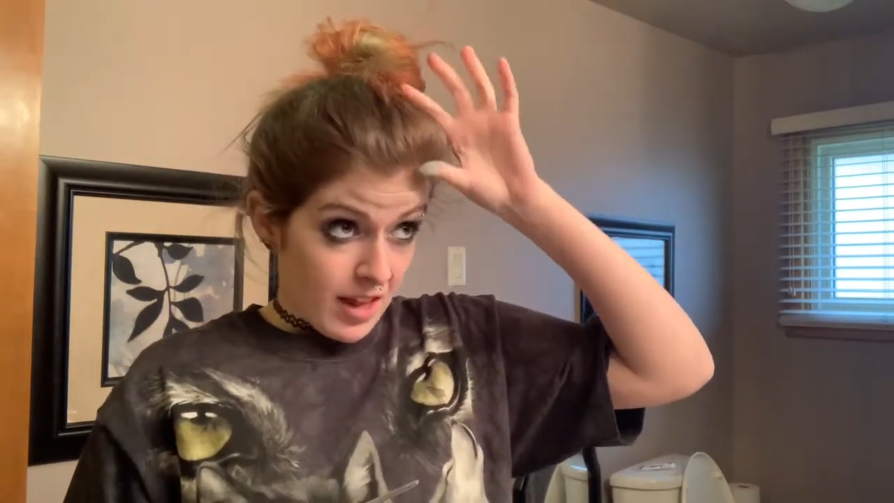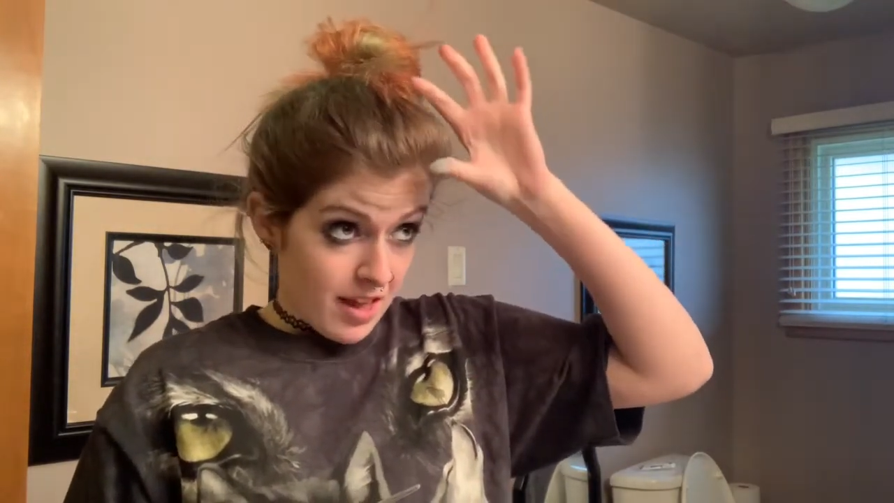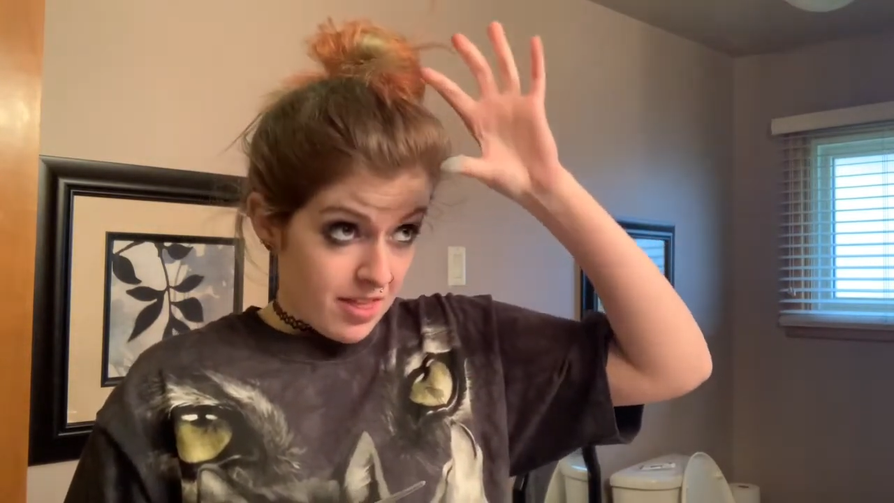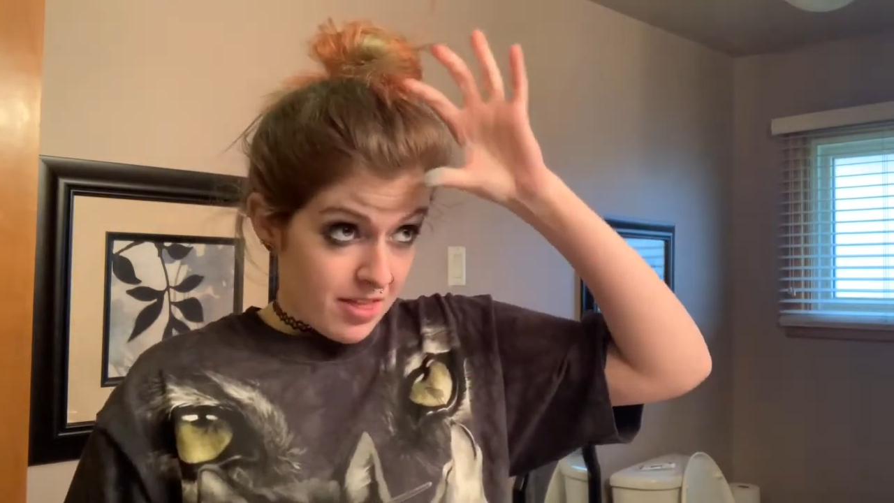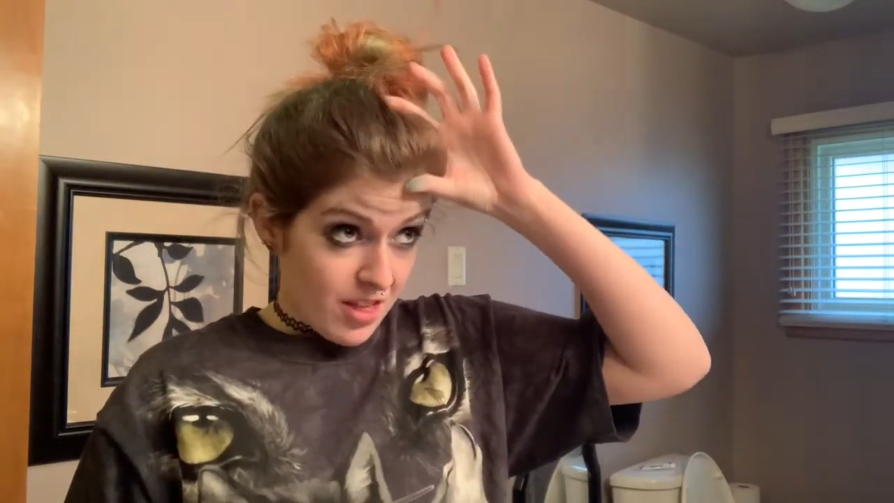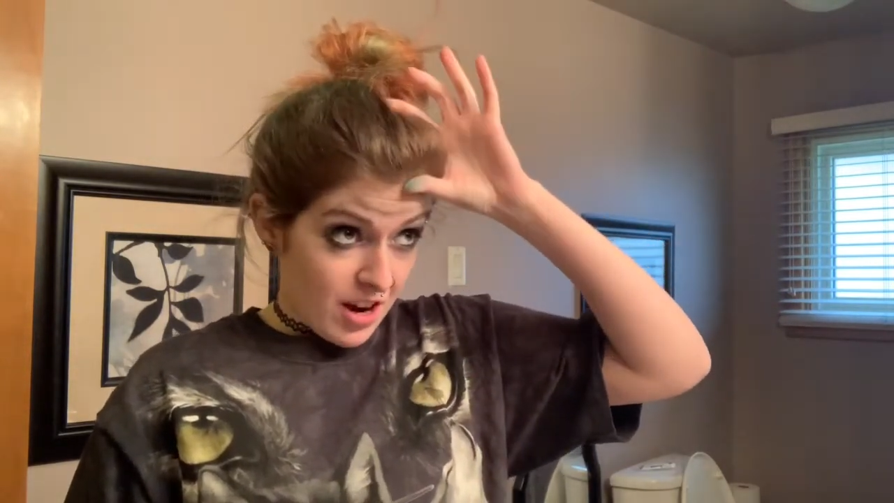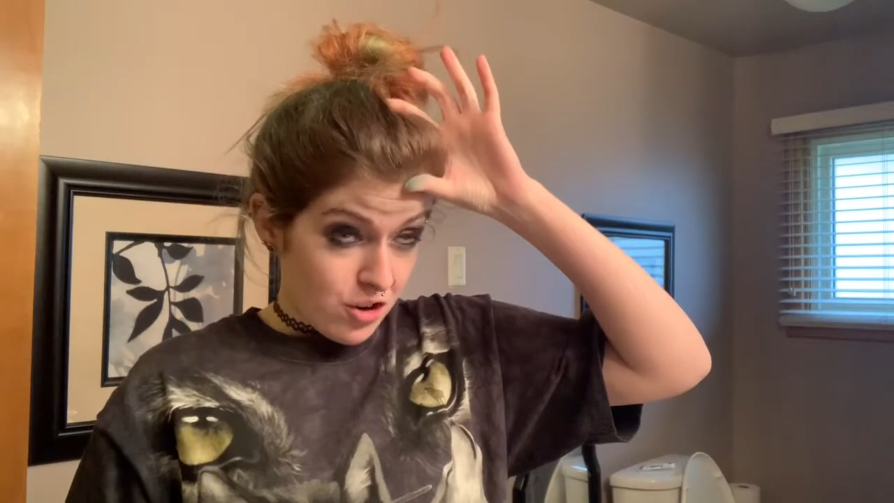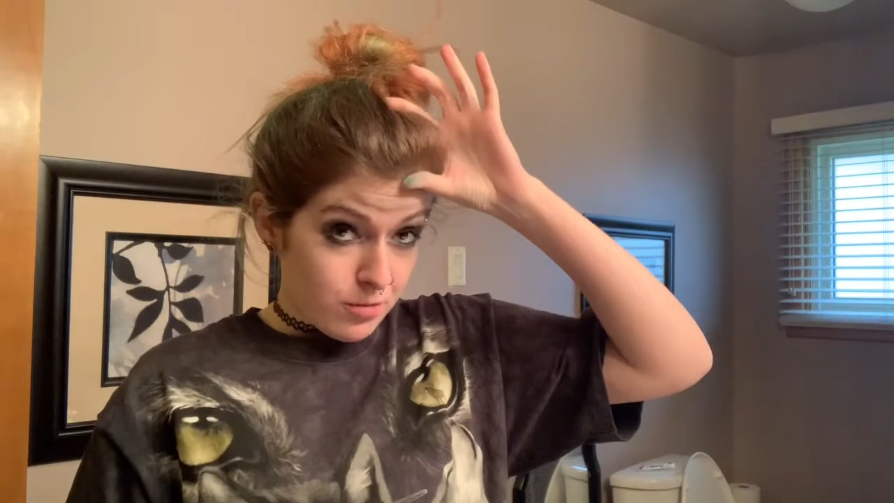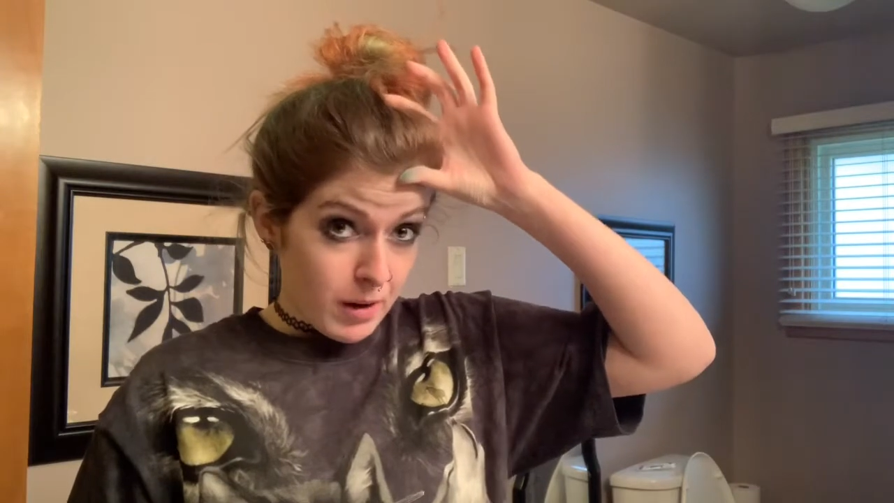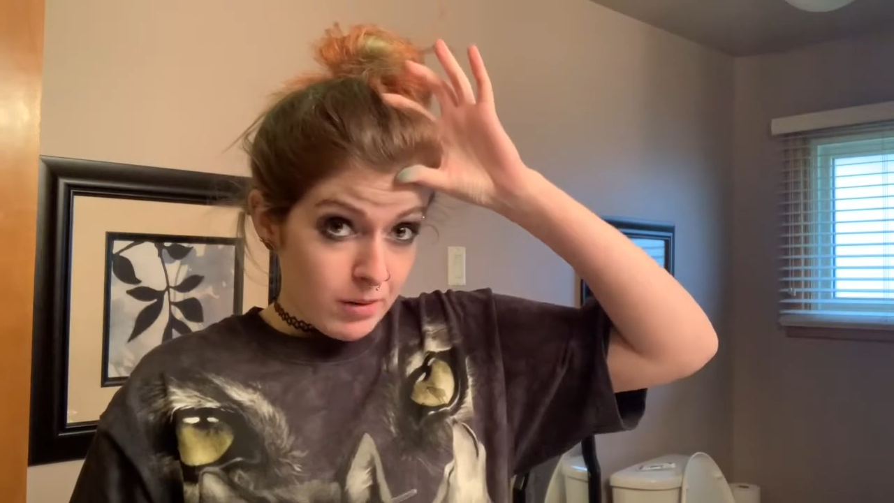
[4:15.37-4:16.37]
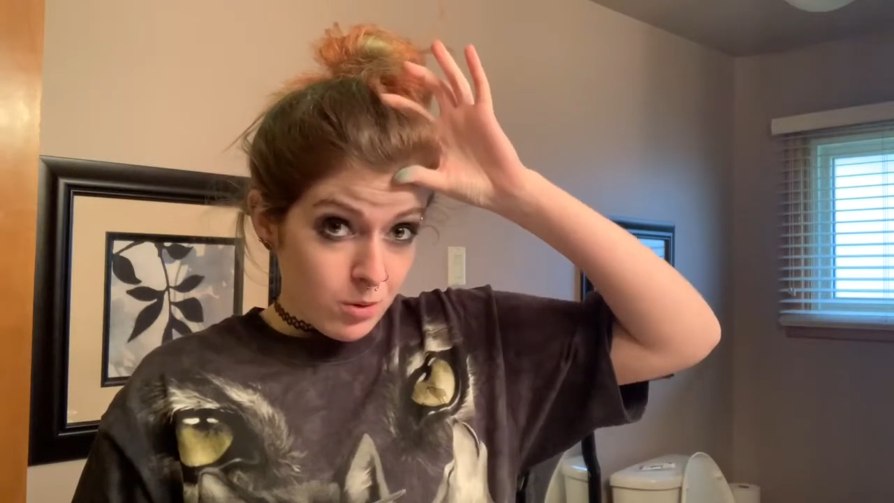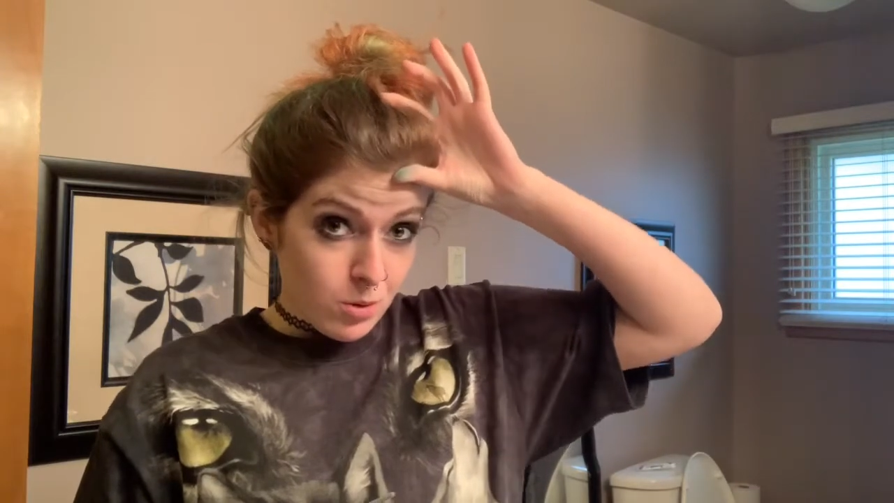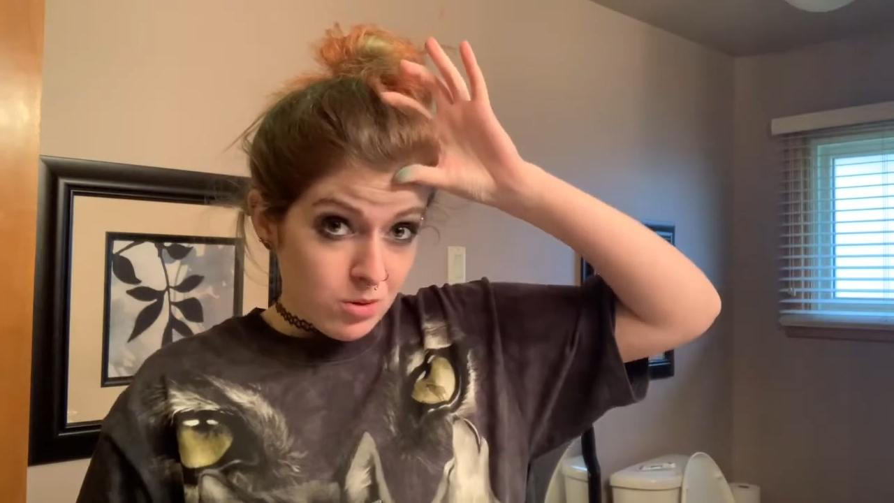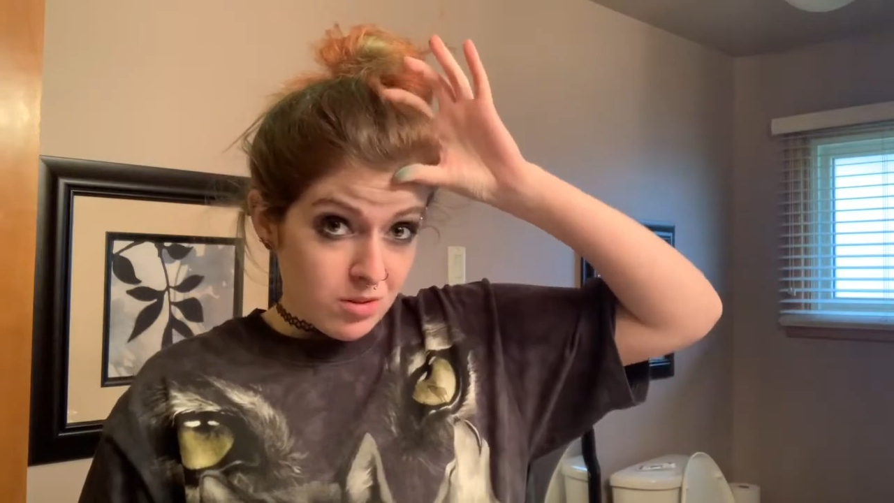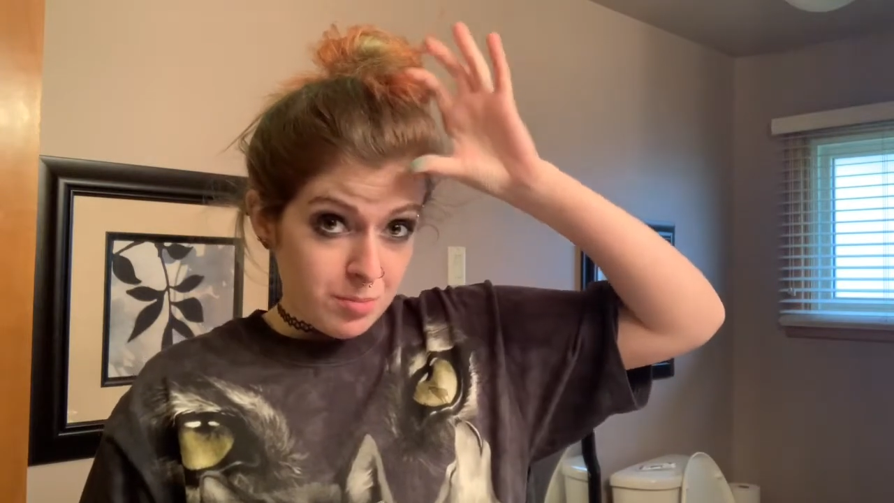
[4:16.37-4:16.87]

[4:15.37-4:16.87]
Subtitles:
and then do my roots